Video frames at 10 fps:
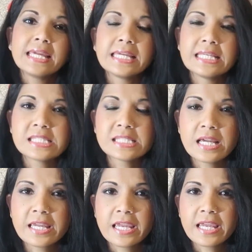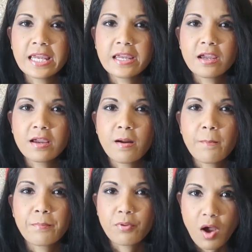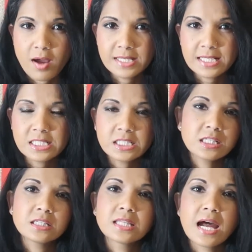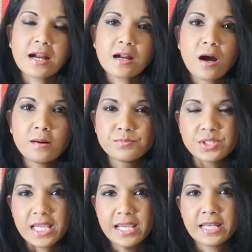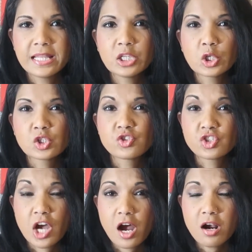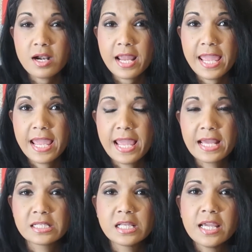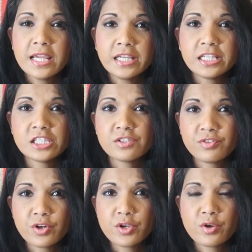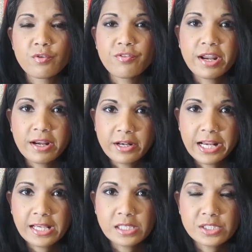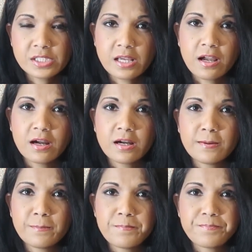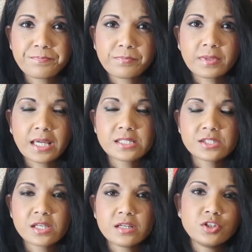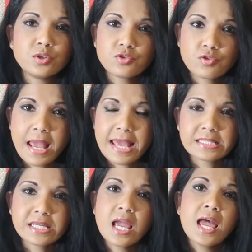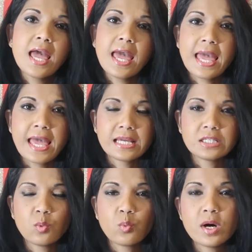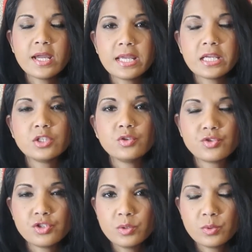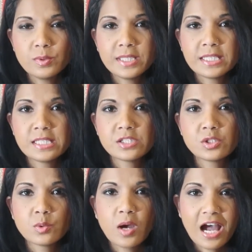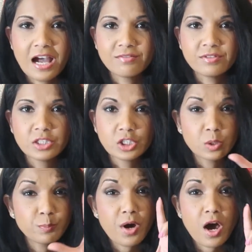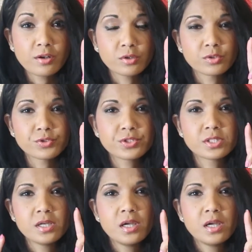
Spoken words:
It's a product that comes in a little jar and is for your fingernails. It's a new trend, and what you do is you have little bottles